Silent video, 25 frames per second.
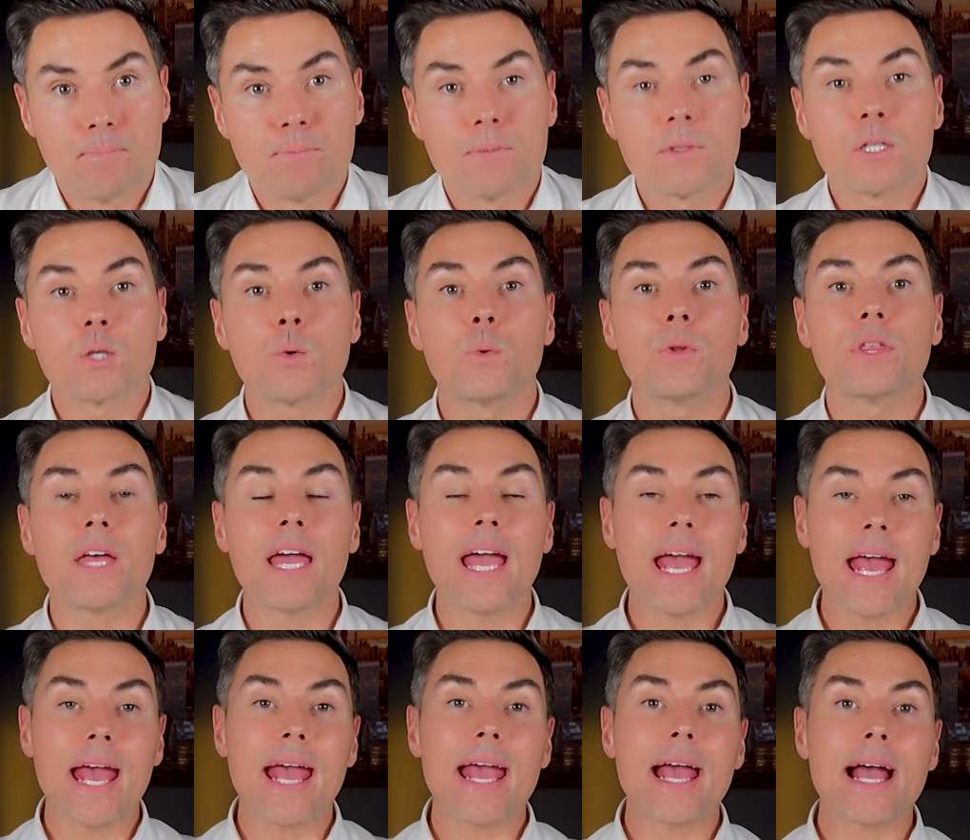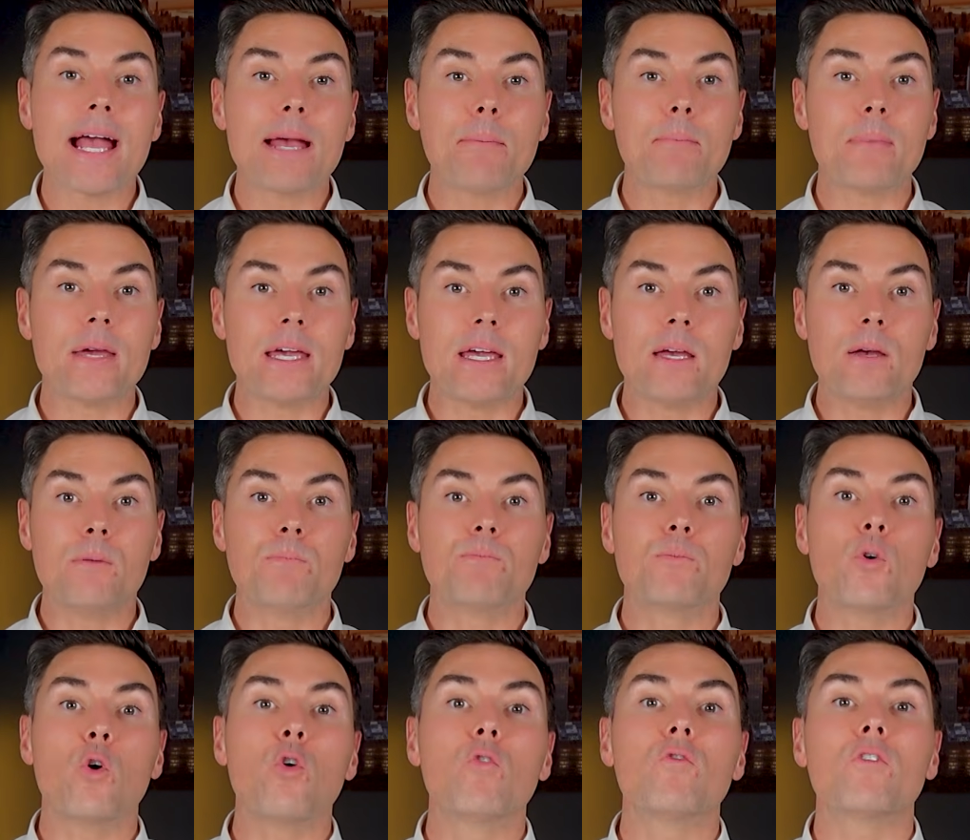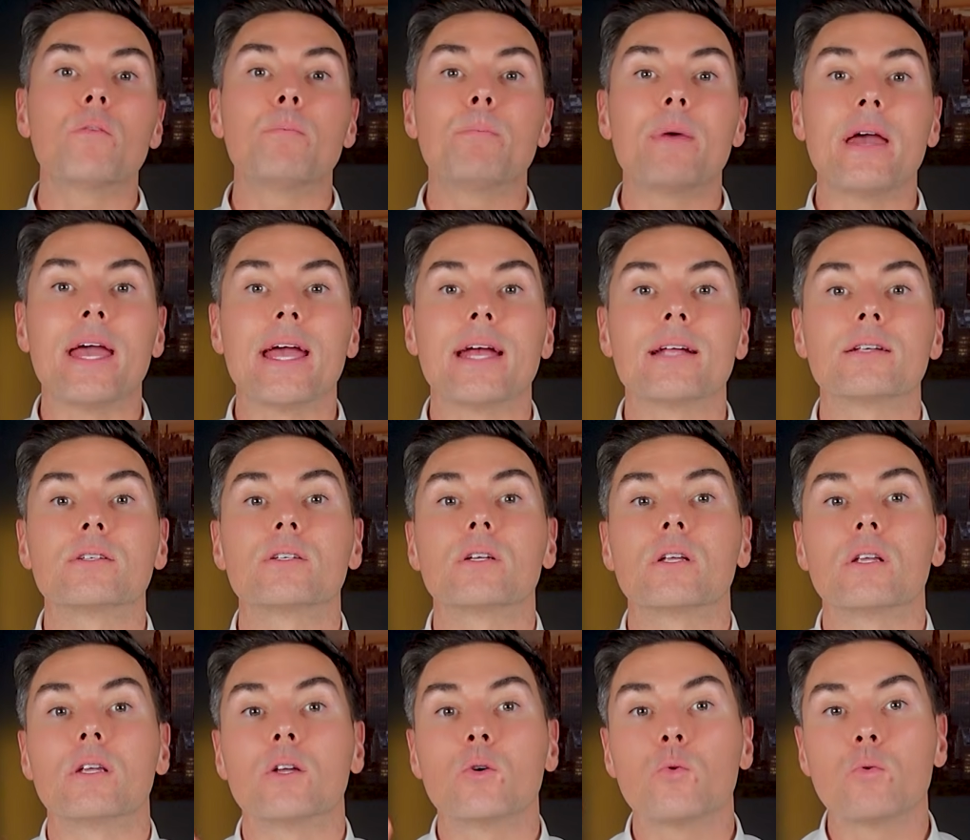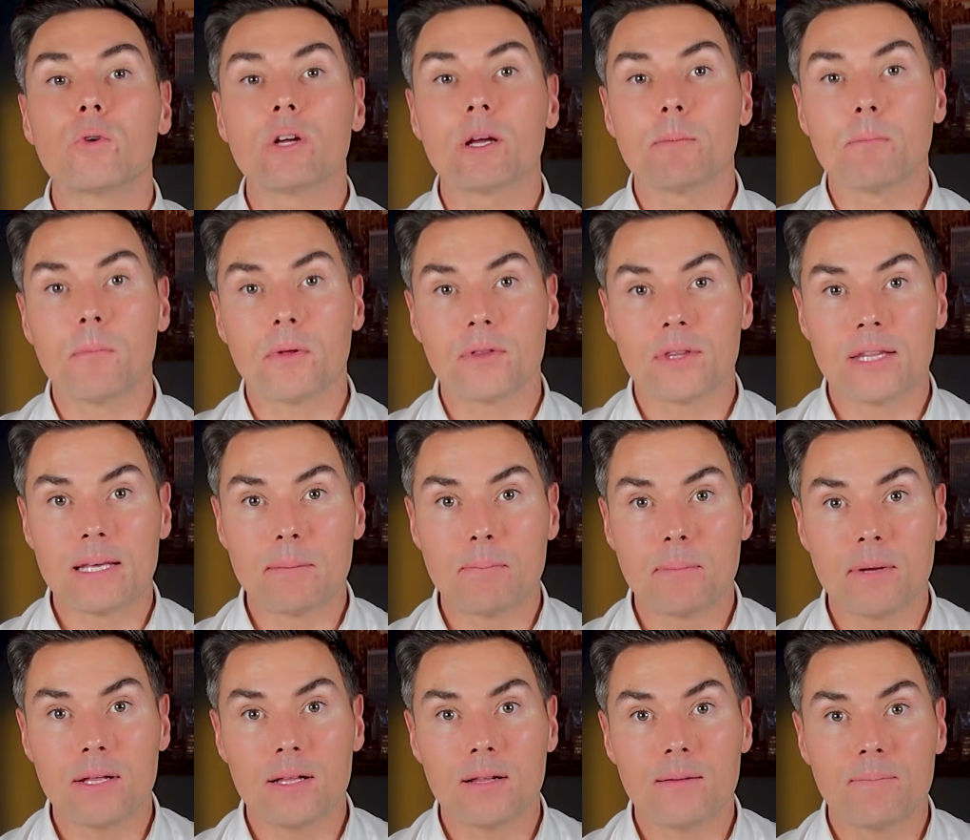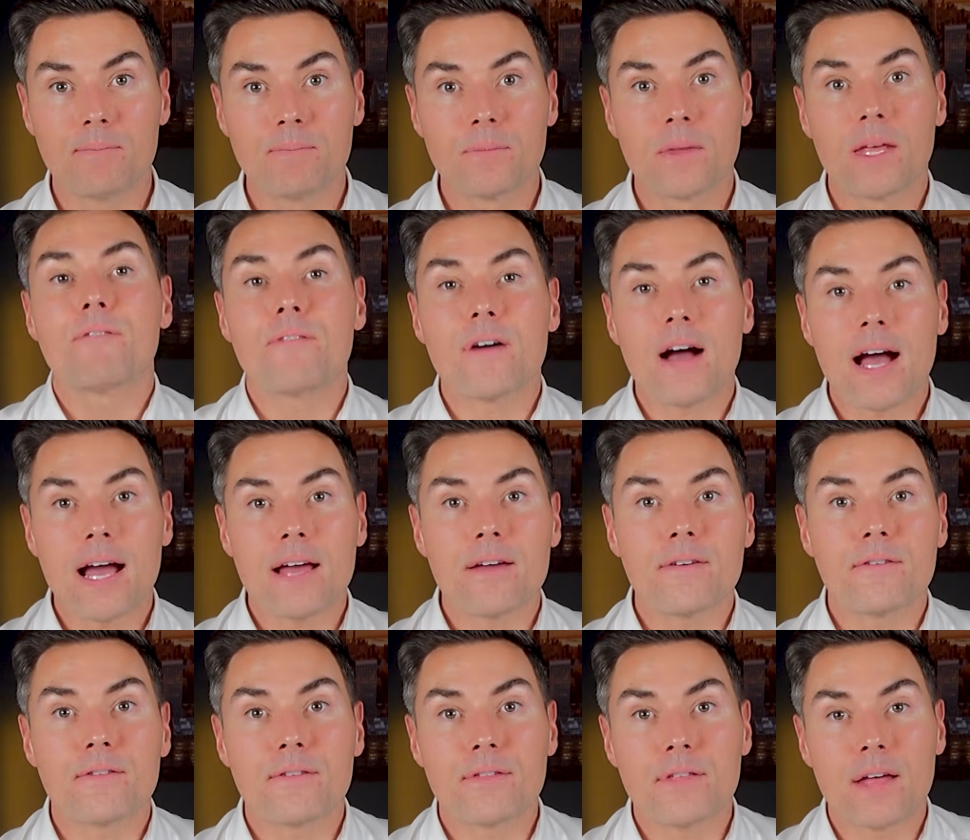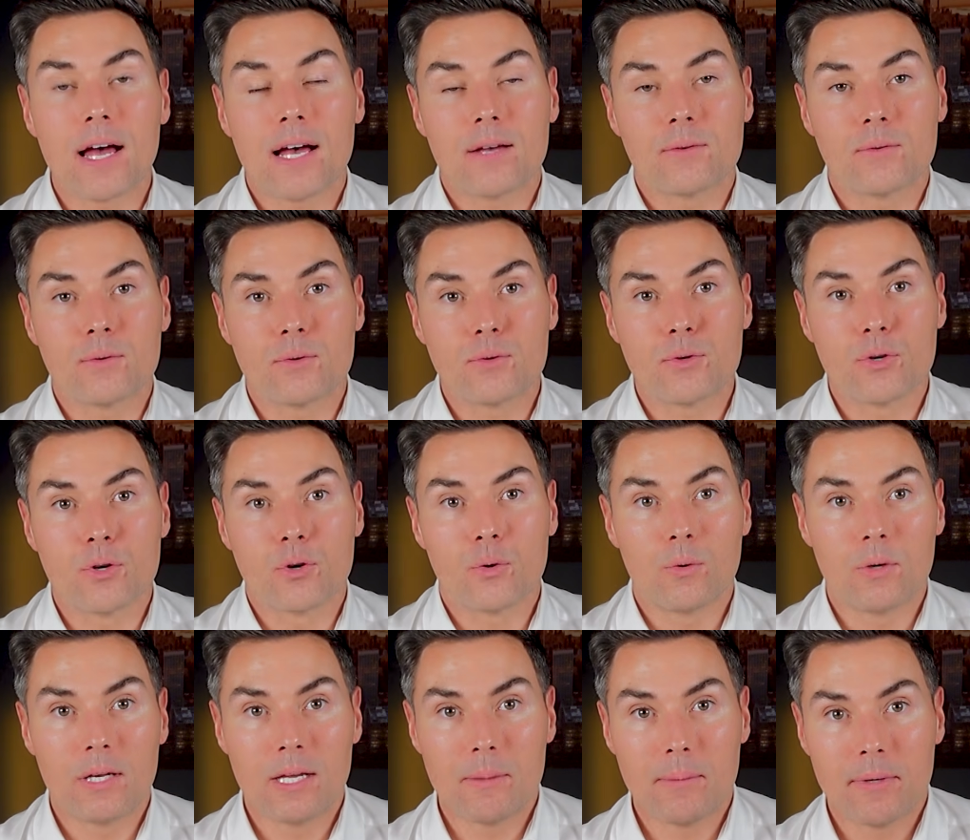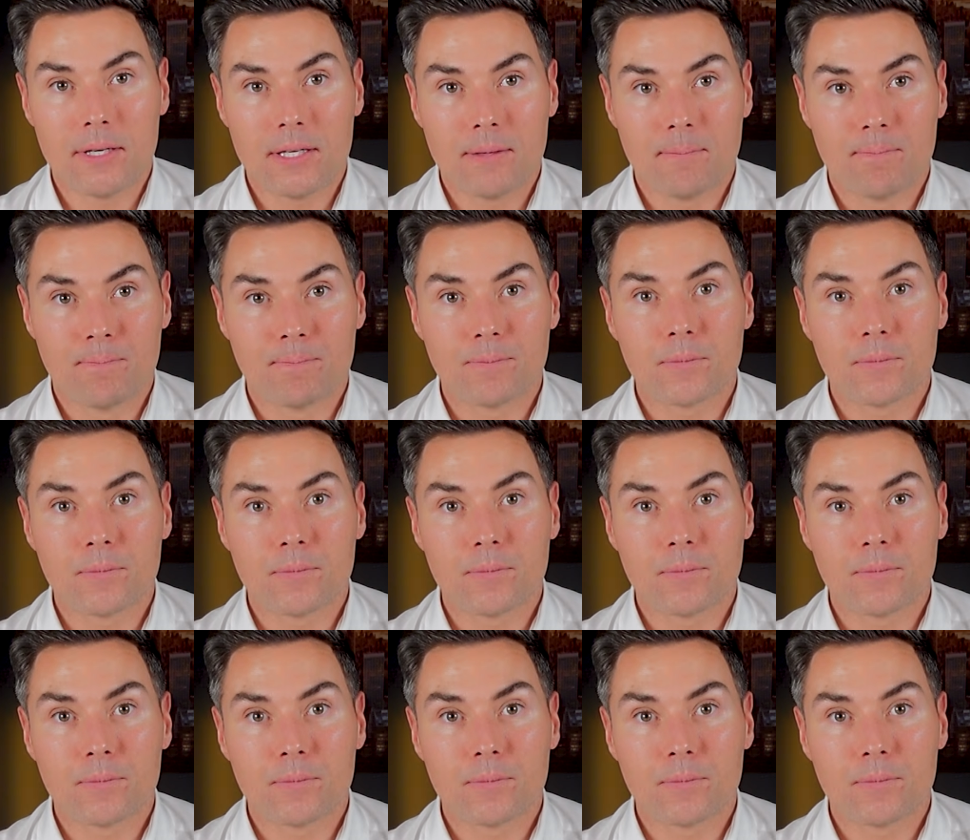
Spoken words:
So with AIB, overpaying to lower your monthly bill, €5,000 limit.